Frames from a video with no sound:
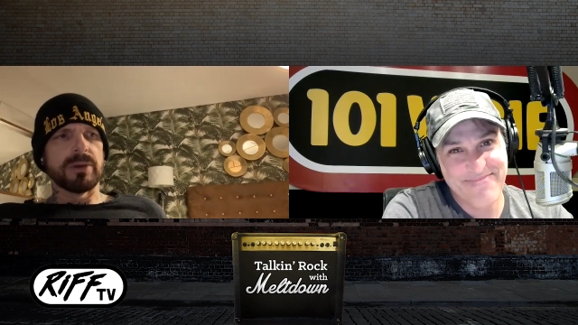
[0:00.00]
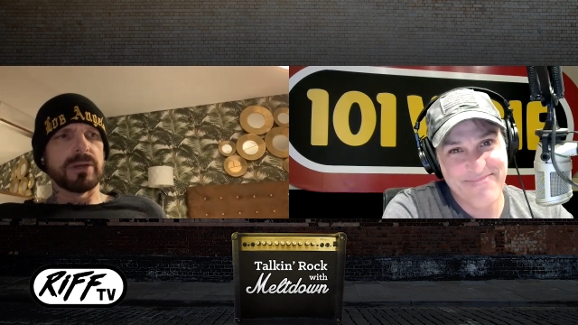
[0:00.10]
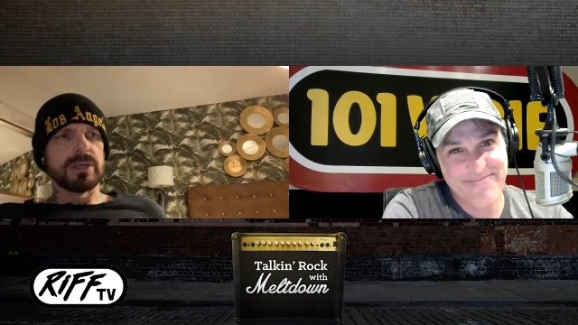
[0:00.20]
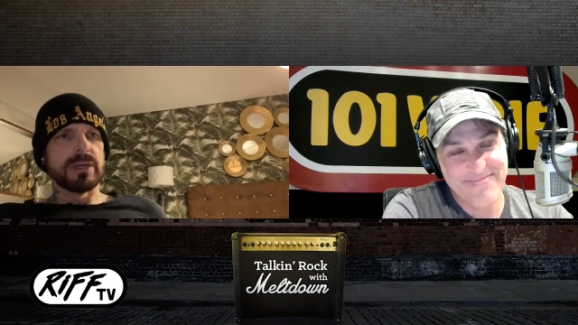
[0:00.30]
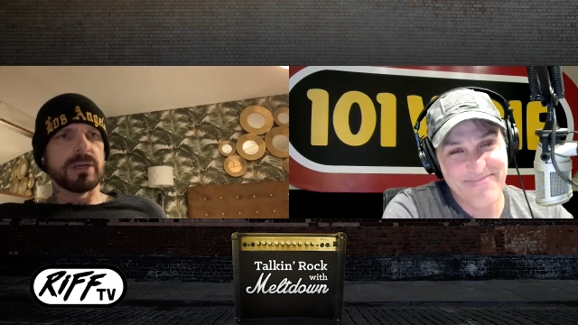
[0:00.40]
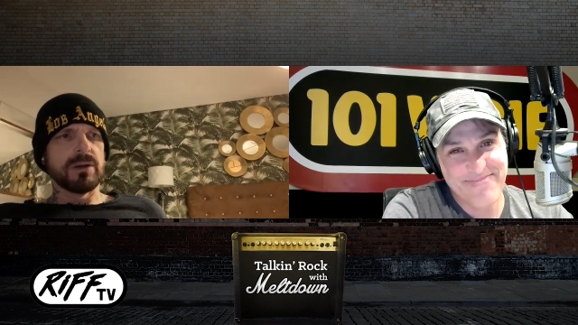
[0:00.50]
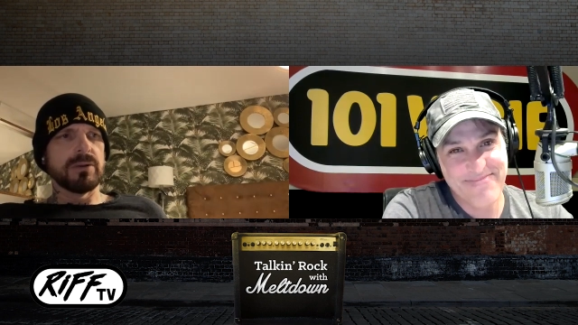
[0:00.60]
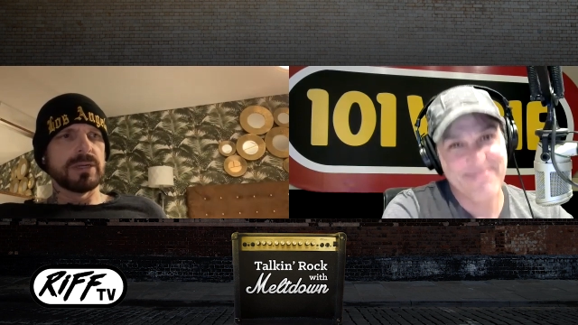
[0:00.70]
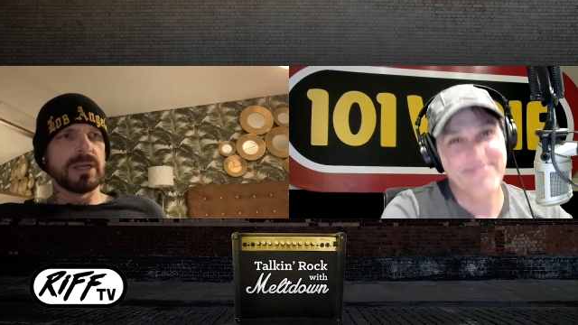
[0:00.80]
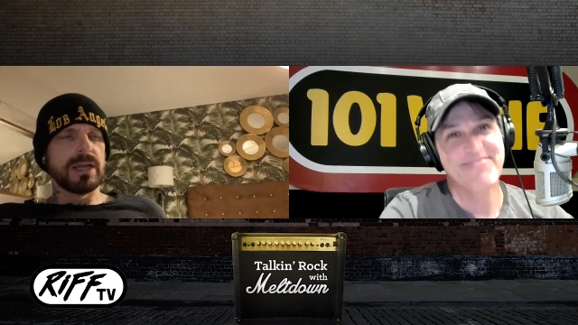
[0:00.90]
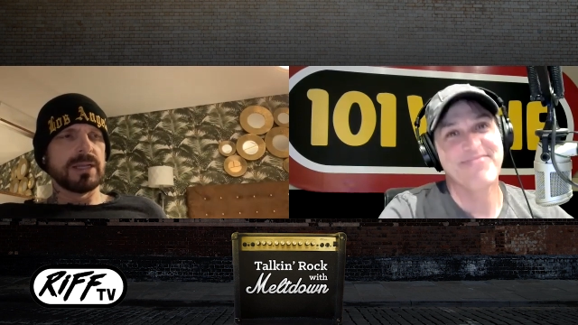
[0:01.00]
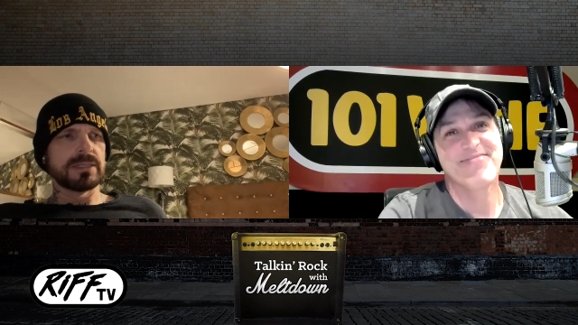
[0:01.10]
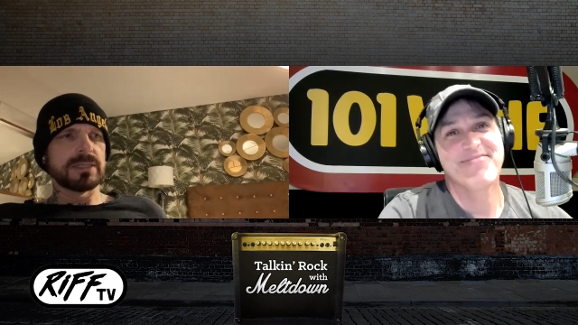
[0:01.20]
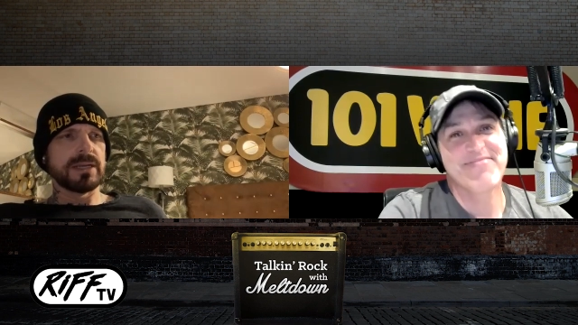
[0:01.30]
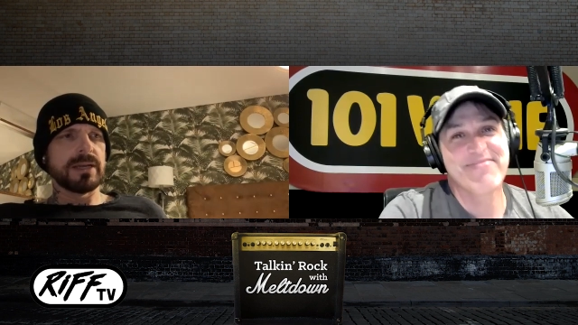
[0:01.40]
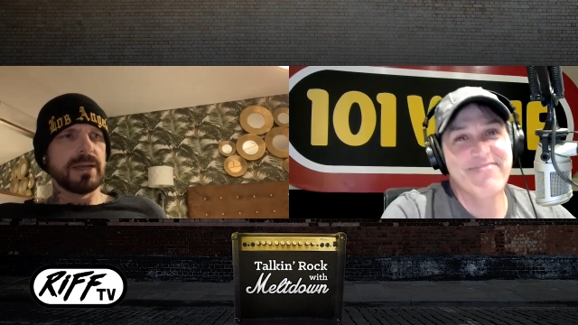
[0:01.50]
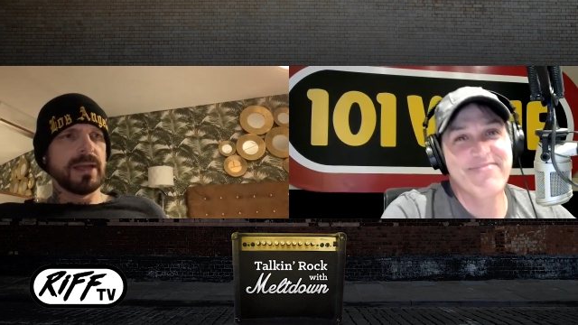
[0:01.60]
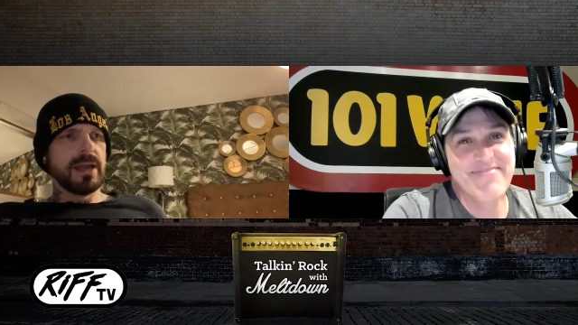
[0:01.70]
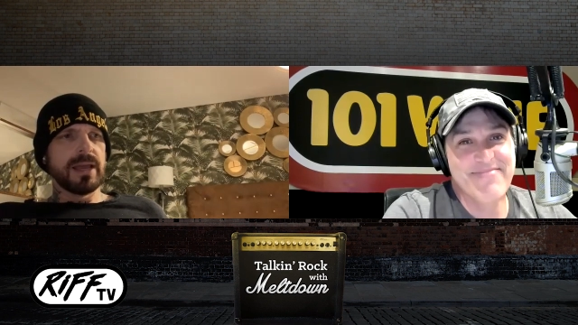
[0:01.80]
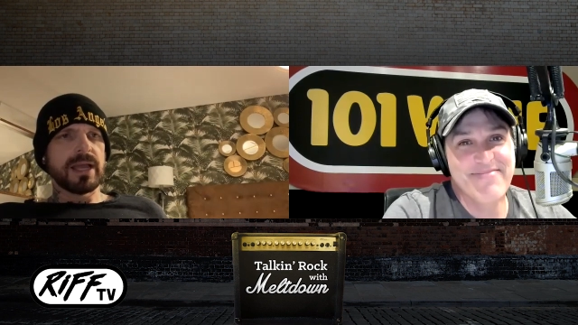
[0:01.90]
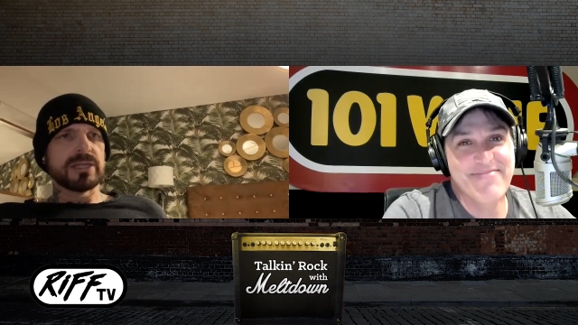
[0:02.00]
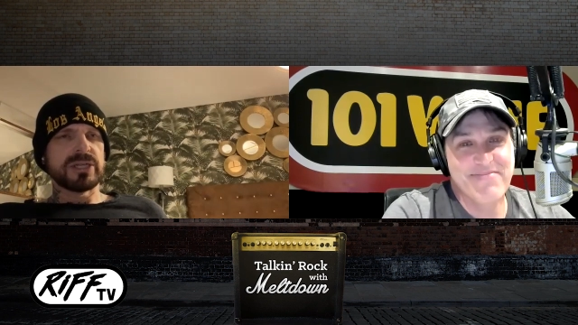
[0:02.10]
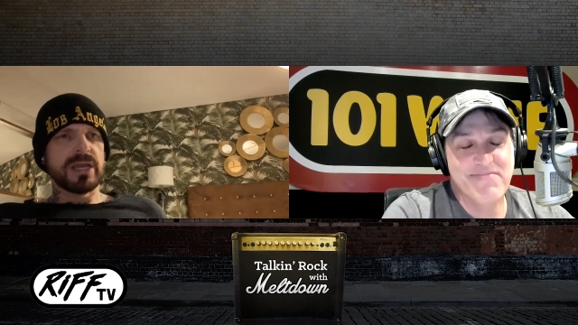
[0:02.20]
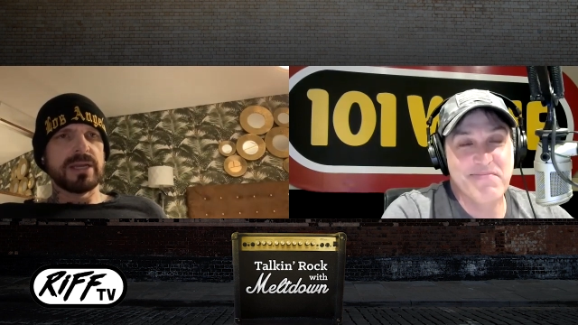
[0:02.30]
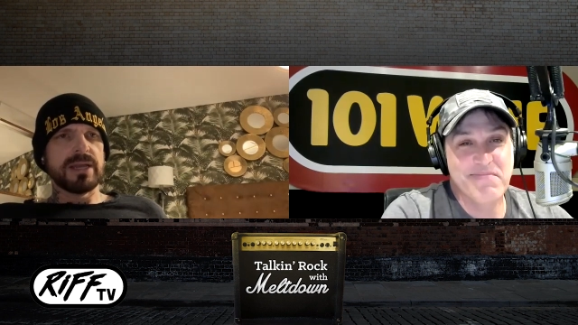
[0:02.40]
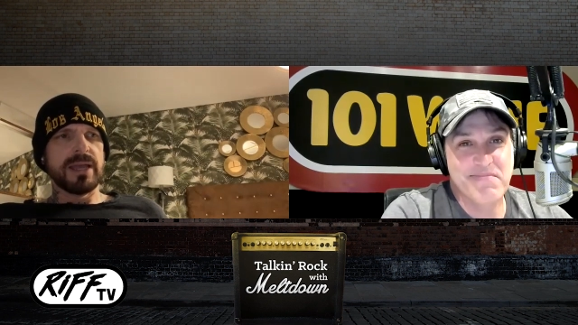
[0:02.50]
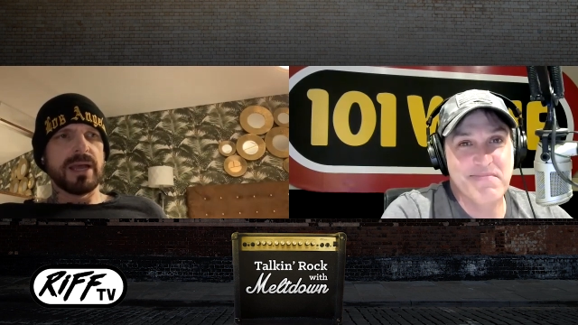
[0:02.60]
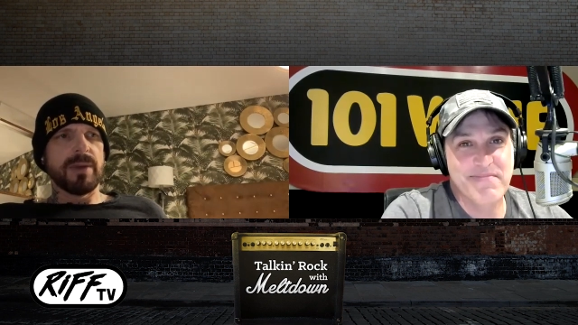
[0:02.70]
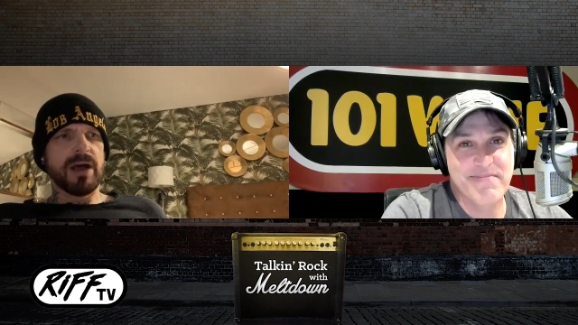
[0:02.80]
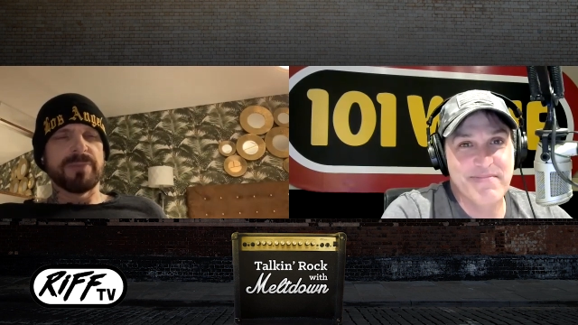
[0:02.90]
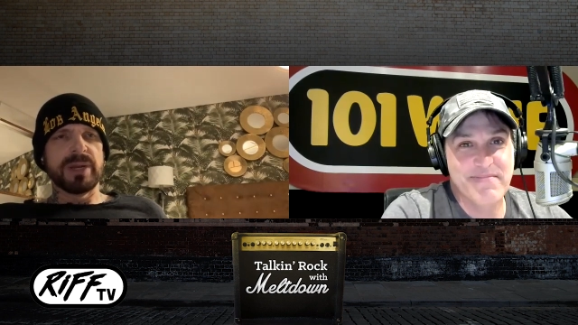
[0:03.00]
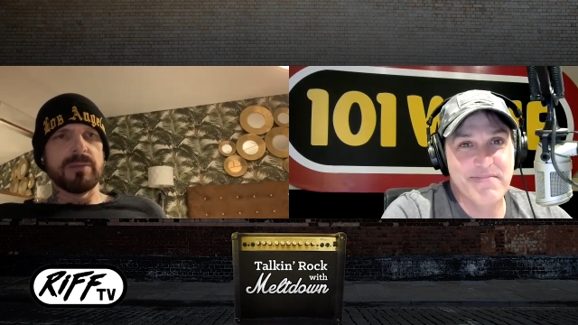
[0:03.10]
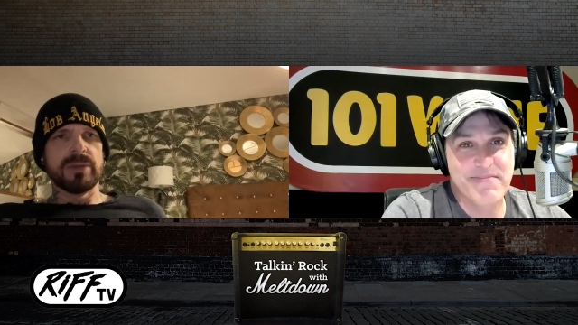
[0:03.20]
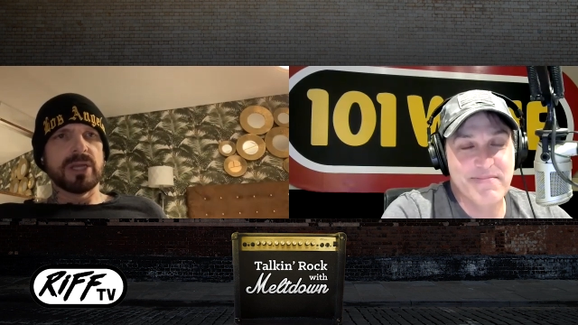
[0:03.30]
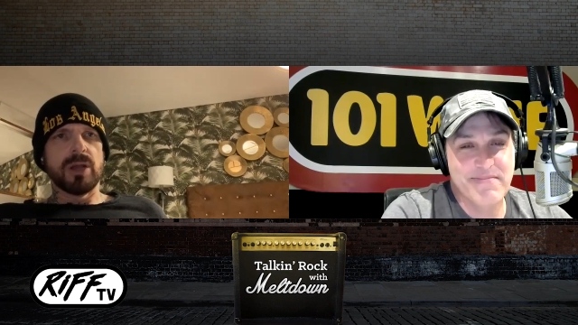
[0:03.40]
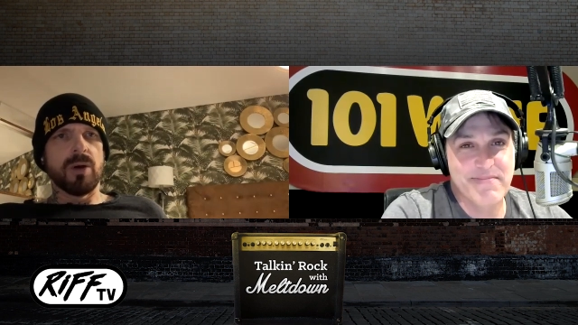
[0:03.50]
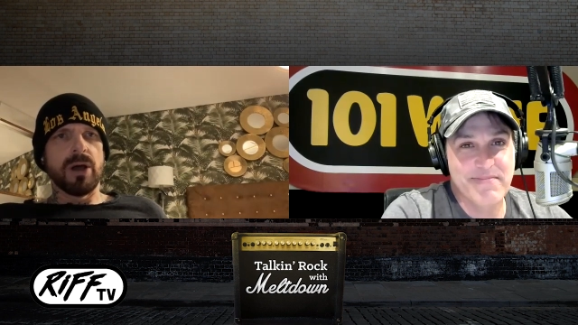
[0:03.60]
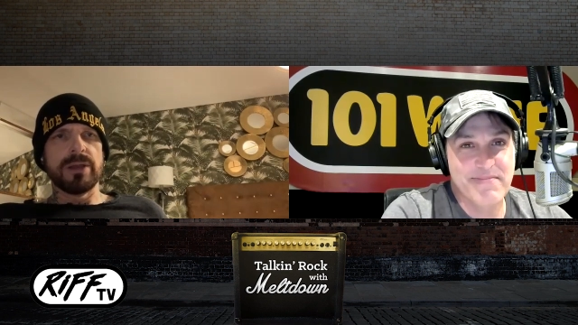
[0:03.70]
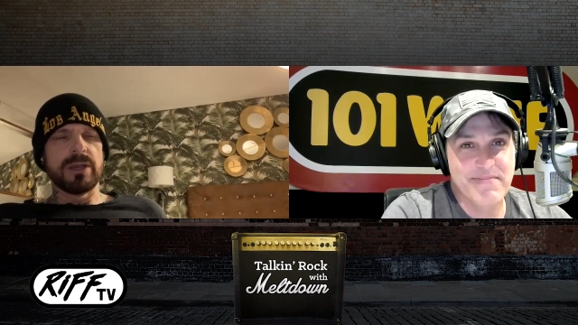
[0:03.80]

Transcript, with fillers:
Speaker 1: about it, you know, and, and uh, like I said, um, I've been able to go out.